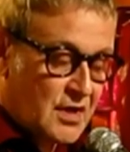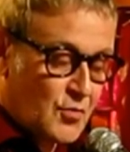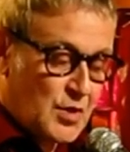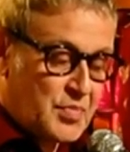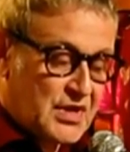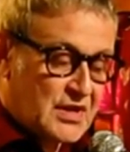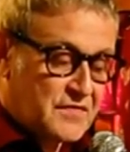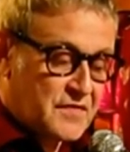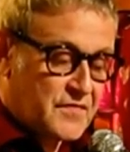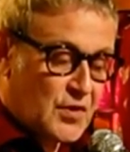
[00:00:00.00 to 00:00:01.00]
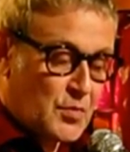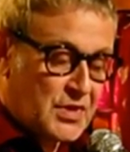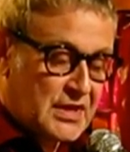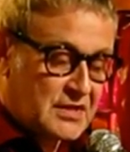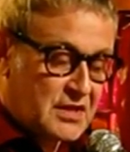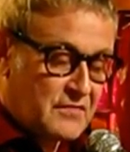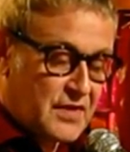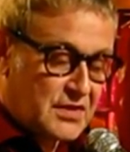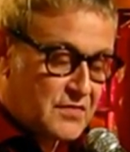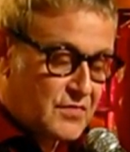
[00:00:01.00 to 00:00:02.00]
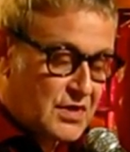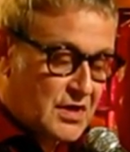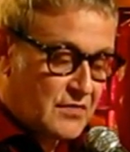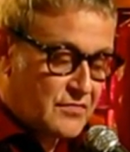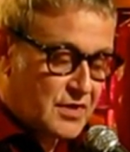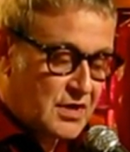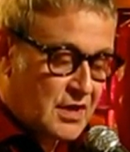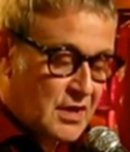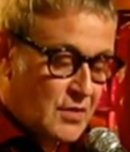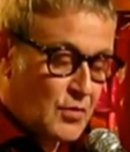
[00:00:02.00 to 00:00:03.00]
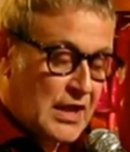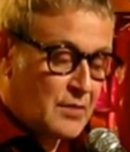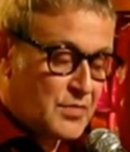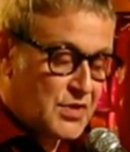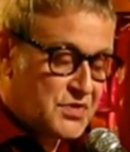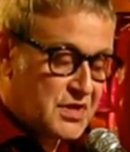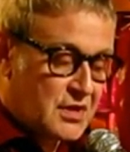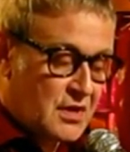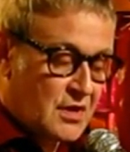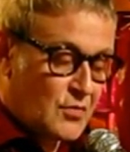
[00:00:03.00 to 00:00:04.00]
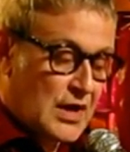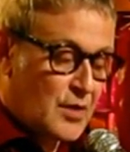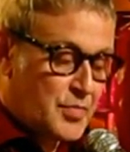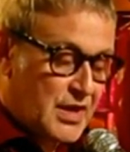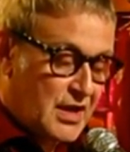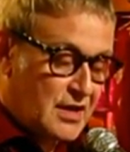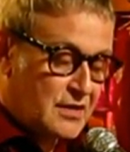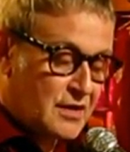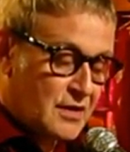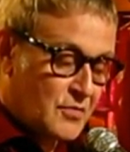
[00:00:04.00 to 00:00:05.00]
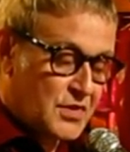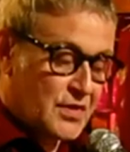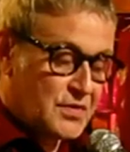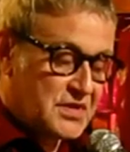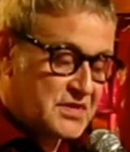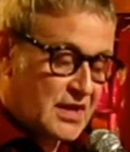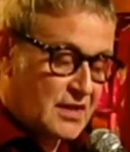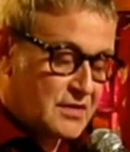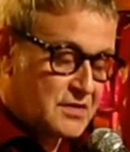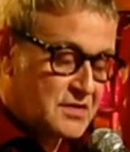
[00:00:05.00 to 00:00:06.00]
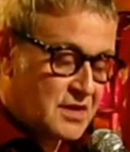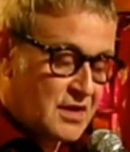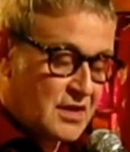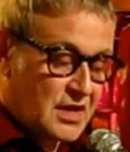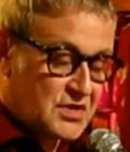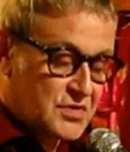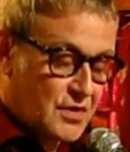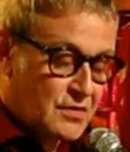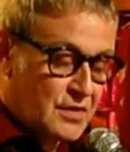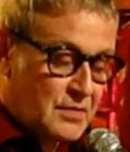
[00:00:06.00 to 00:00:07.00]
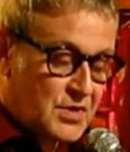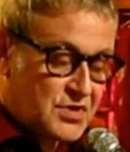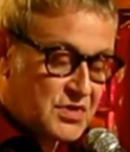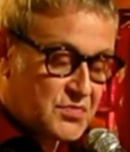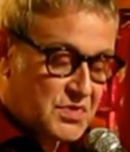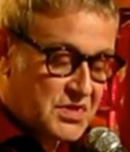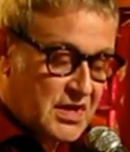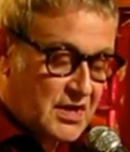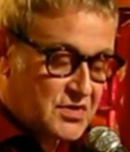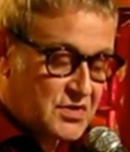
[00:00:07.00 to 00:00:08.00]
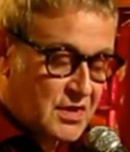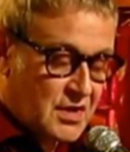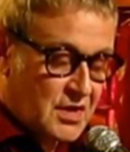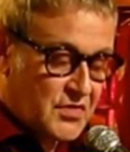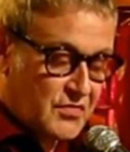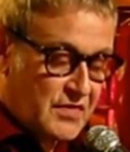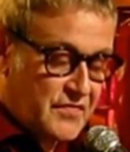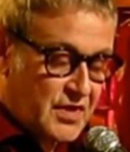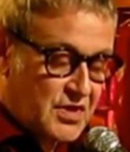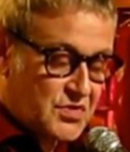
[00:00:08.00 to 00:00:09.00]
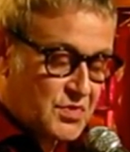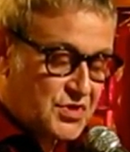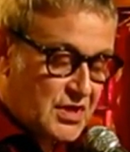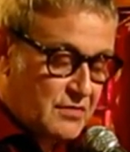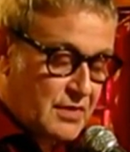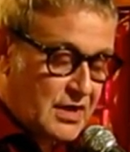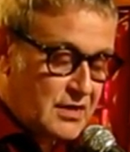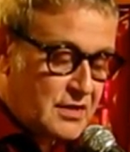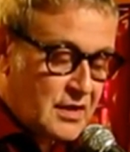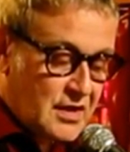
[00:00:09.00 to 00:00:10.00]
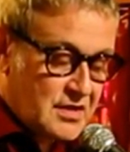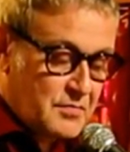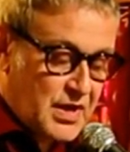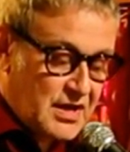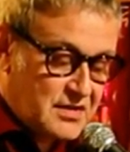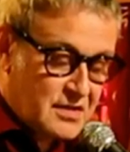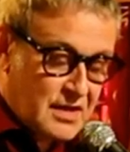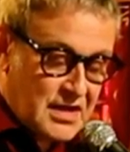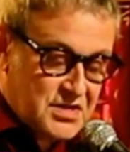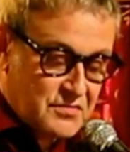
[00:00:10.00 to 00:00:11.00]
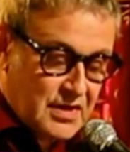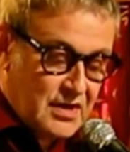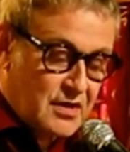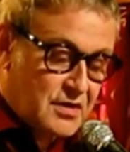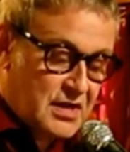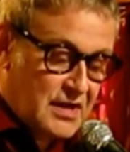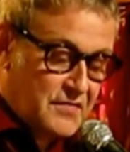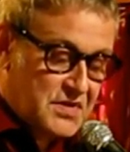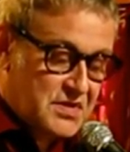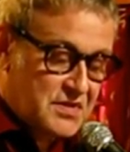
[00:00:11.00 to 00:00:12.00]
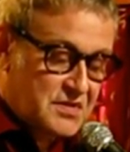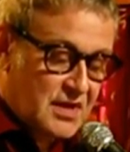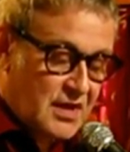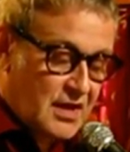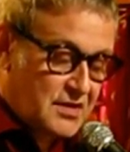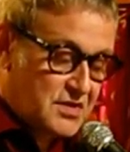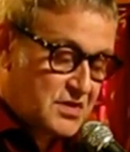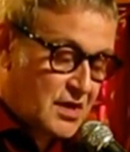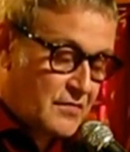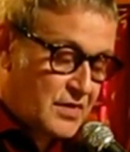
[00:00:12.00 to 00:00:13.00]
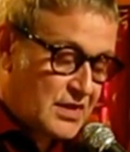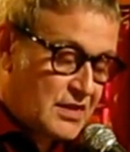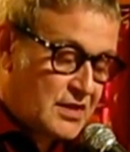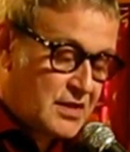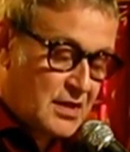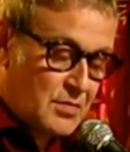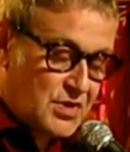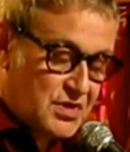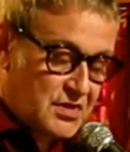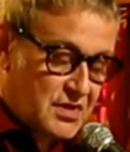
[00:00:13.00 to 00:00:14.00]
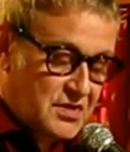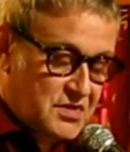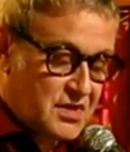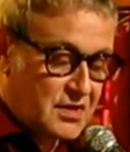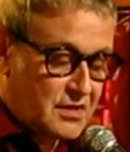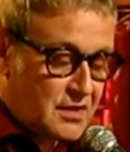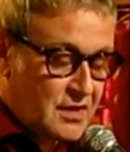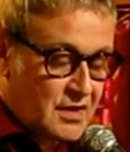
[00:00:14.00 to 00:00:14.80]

Weeping in fulfillment at the event of recovery, without music, without pain, with only silence. External images were sketched. Three figures were generated. The painter lacerated her canvases and discovered another image under her skin.